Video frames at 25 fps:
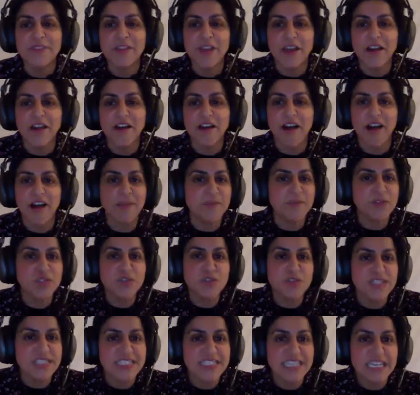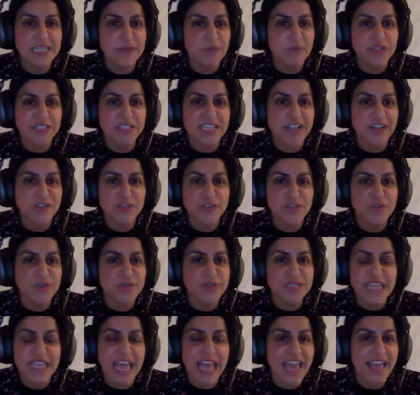that I'm as good as anybody else
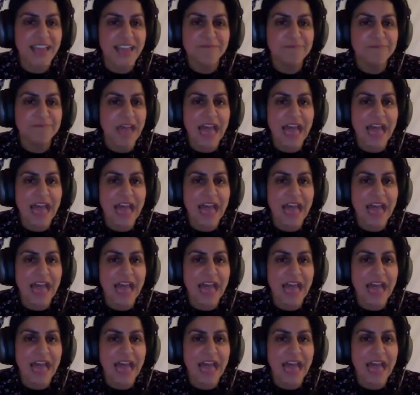who's there.